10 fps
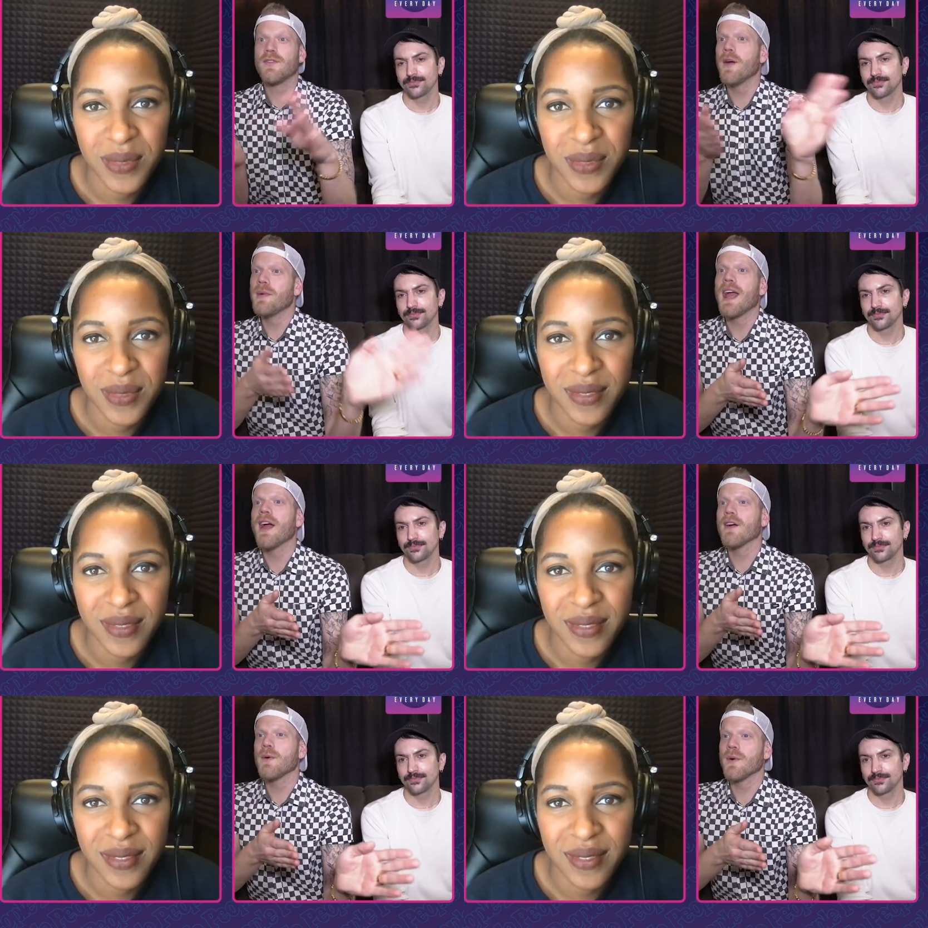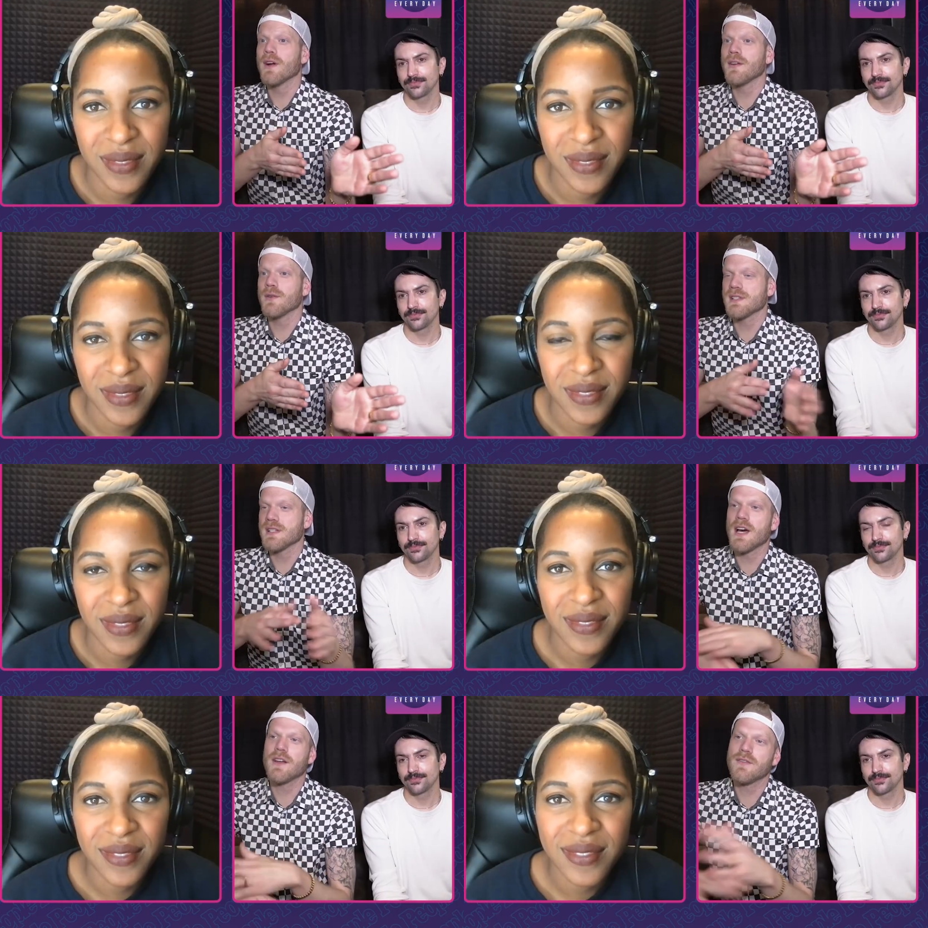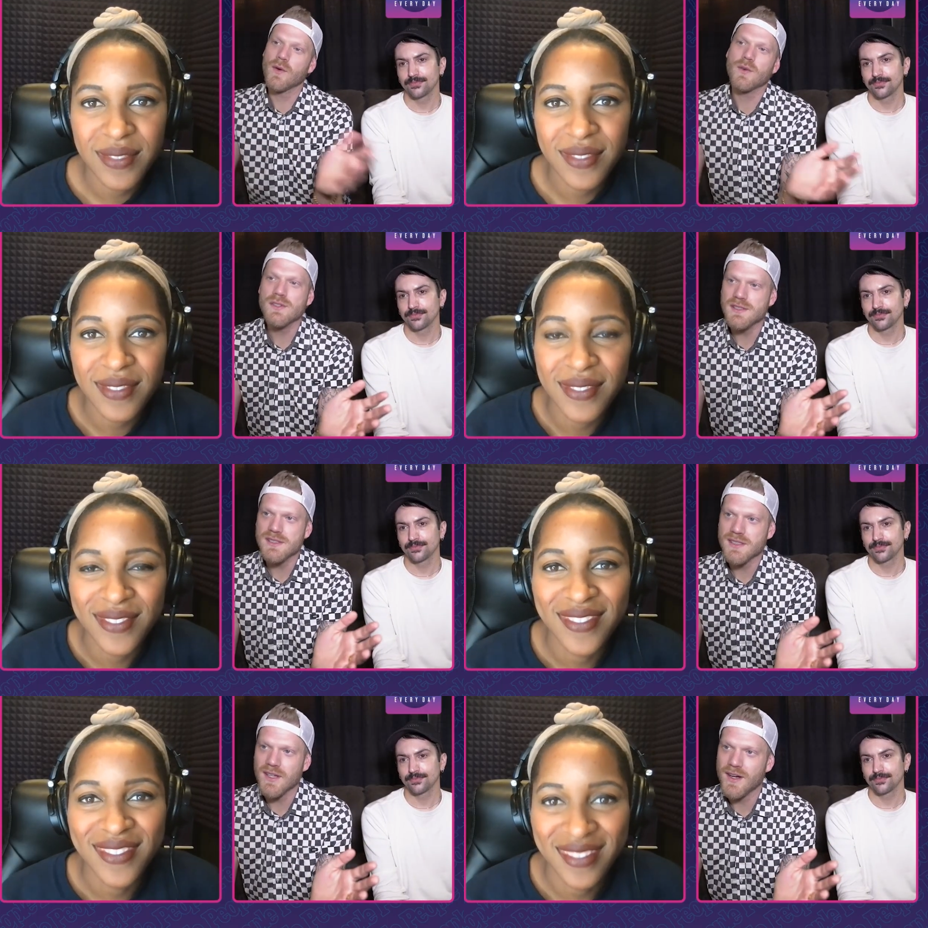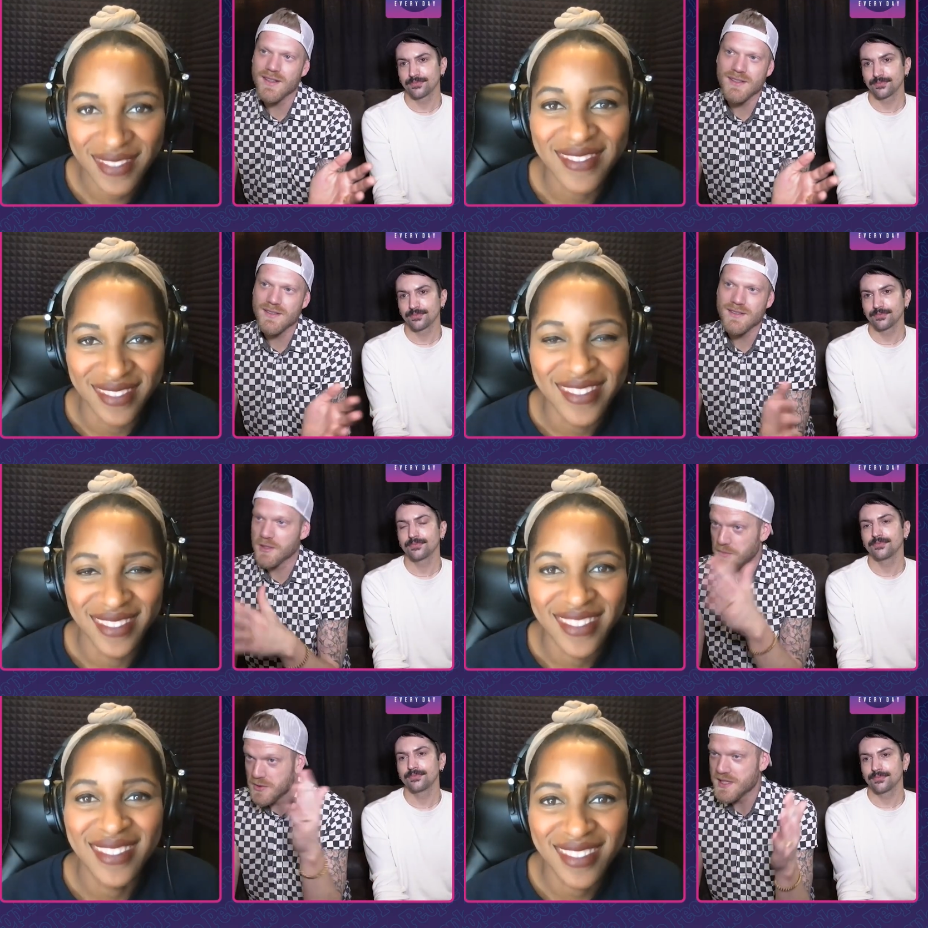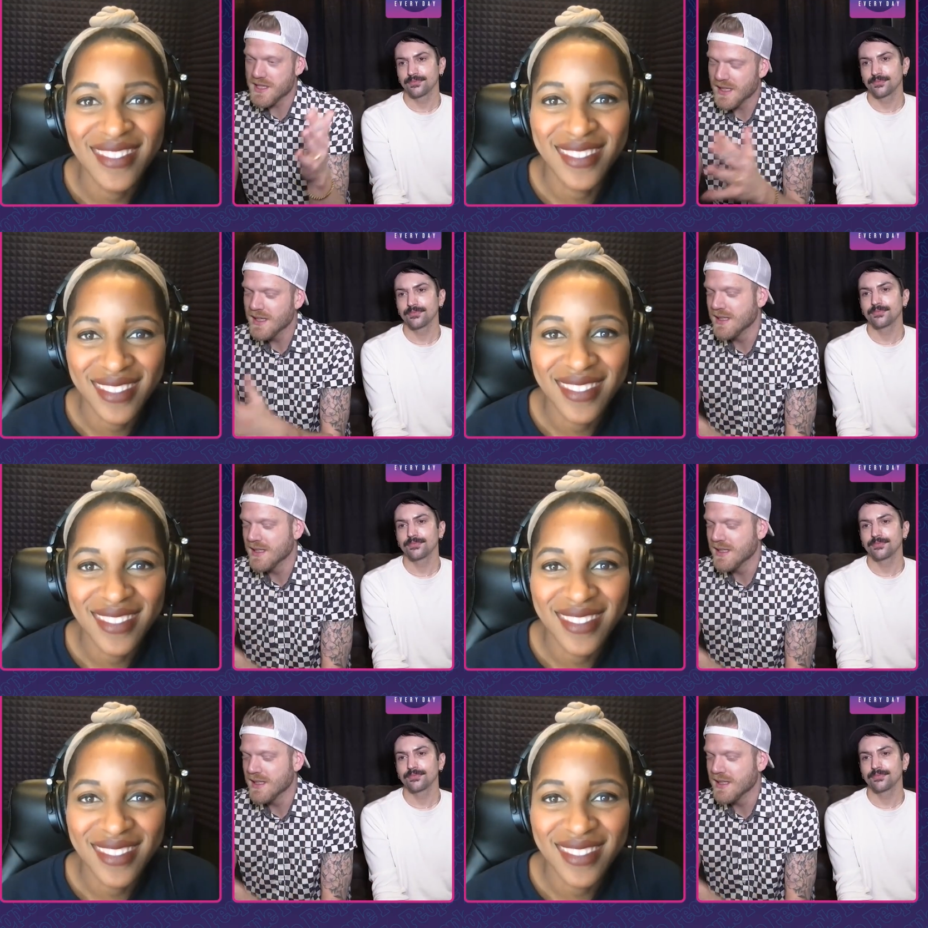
Speaker 1: from an era where there was a ton of vocals on the music.